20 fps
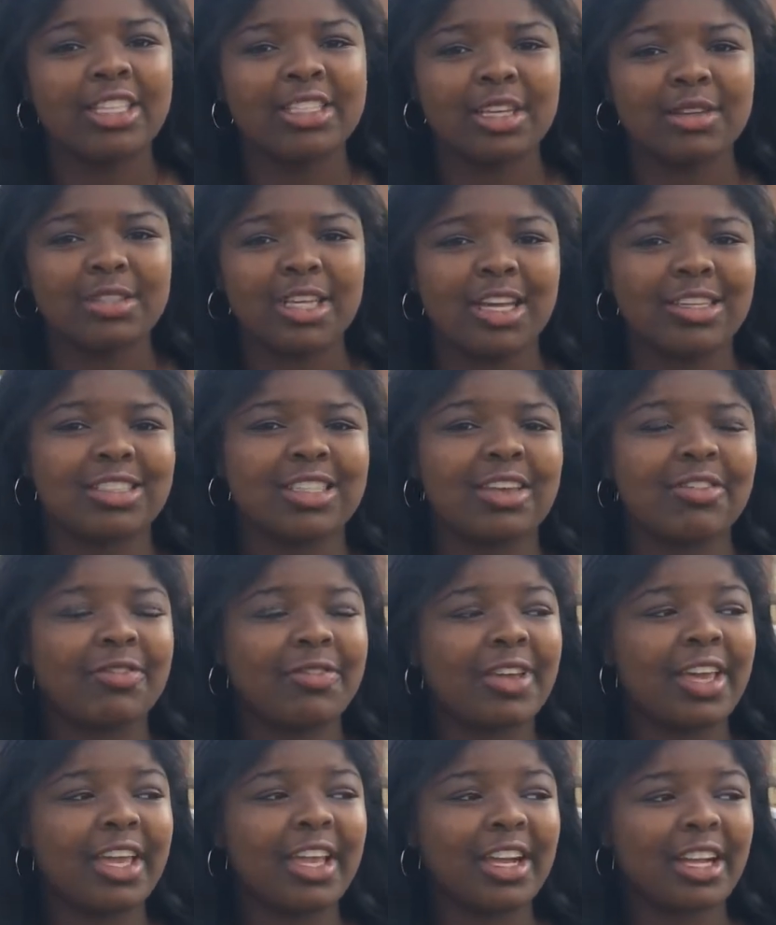sometimes they
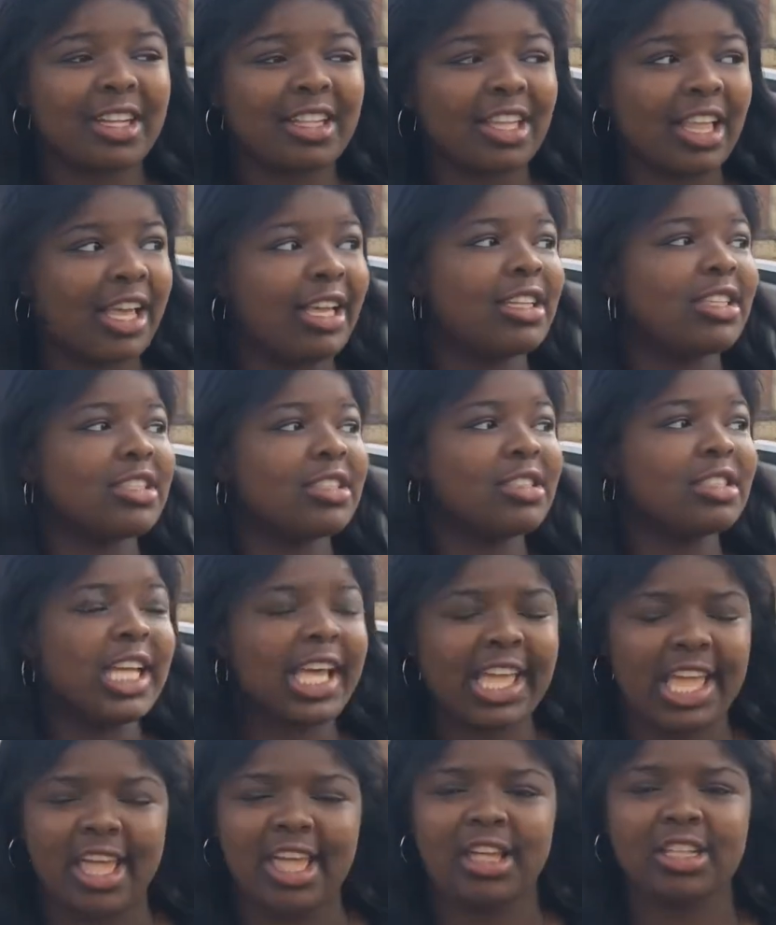figure like
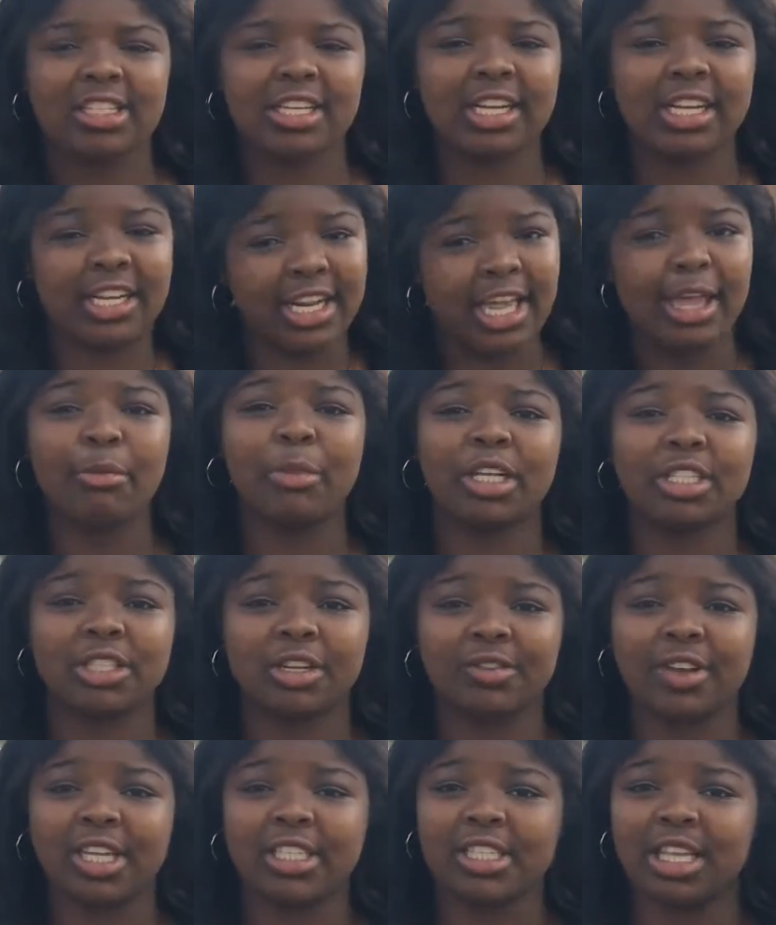they get a certain
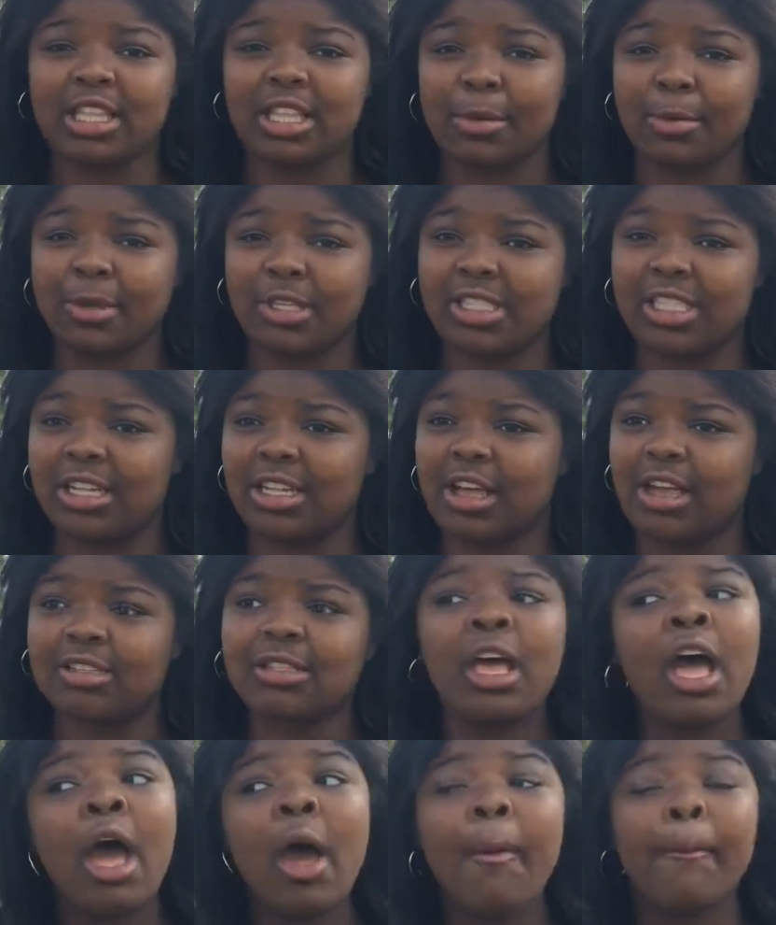image of us and they perceive
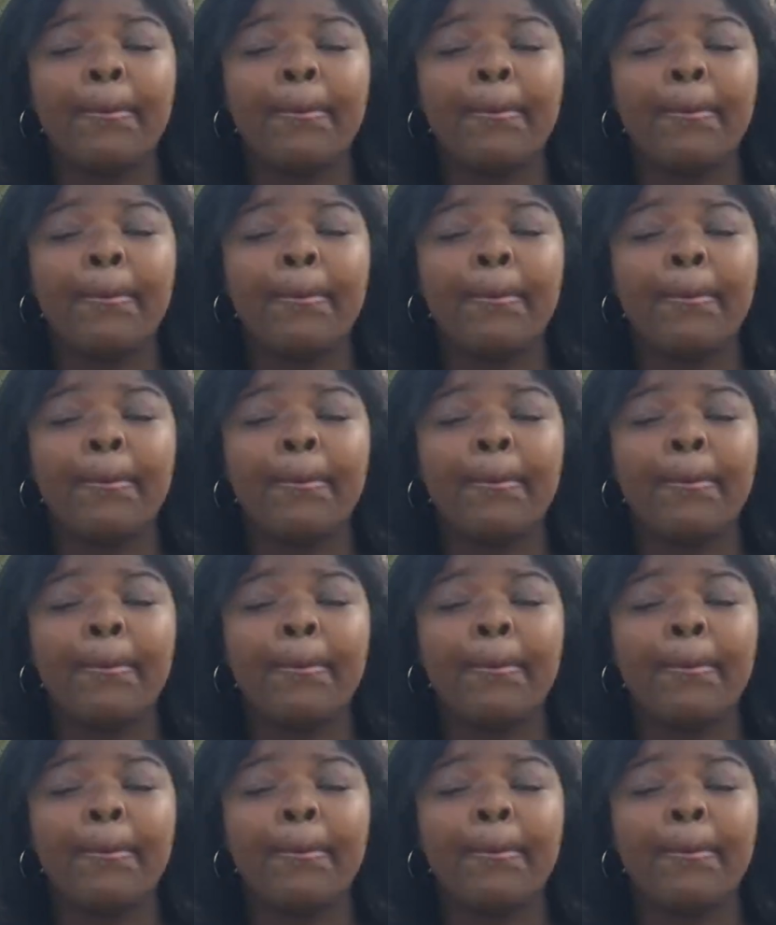us.